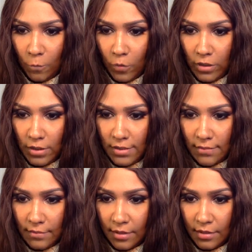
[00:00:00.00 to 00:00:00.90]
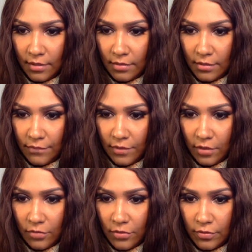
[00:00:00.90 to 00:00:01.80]
what does it mean if the
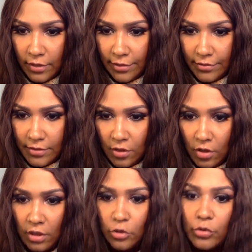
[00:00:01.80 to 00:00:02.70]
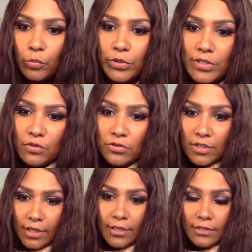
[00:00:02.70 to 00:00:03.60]
ozone layer is gone? You can research
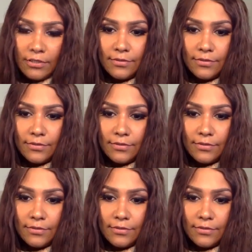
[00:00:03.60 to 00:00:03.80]
that.